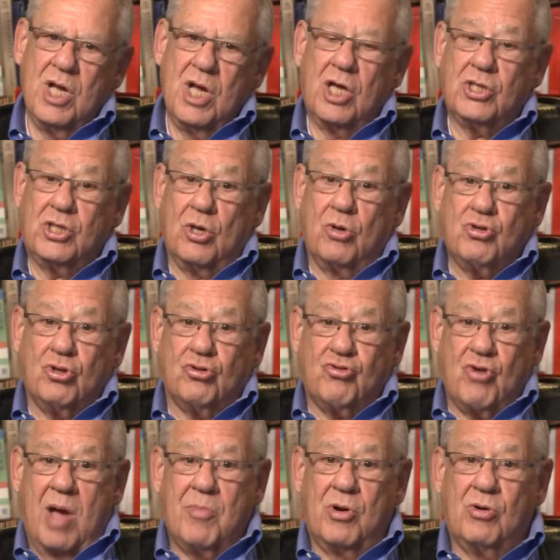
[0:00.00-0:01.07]
a social
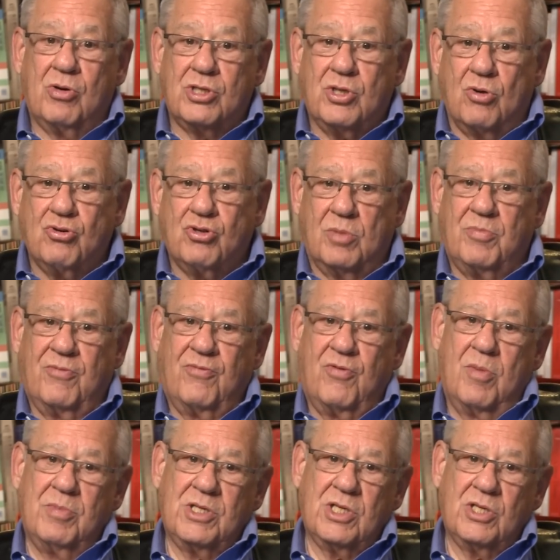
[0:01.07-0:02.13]
drama or a social
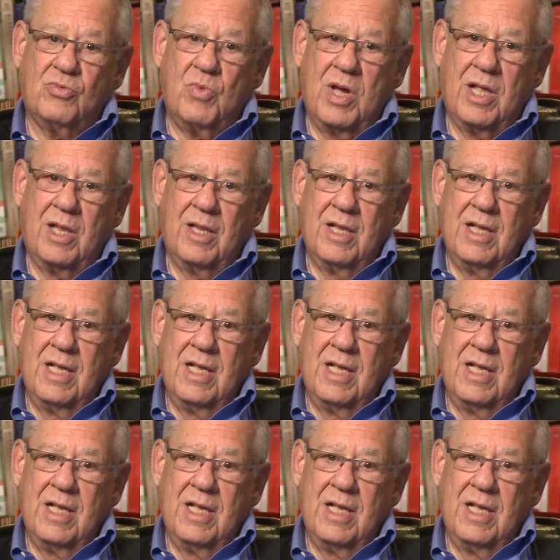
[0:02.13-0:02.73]
performance as well.